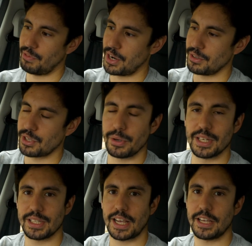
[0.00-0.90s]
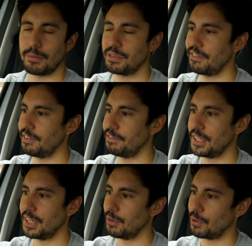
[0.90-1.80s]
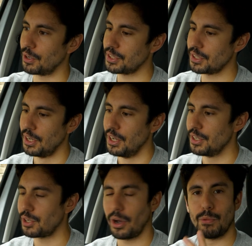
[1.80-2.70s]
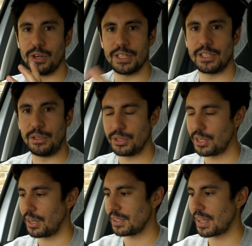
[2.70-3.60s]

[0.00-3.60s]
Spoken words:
Renault Zoe can take up to 50 kilowatts. So I wanted to utilize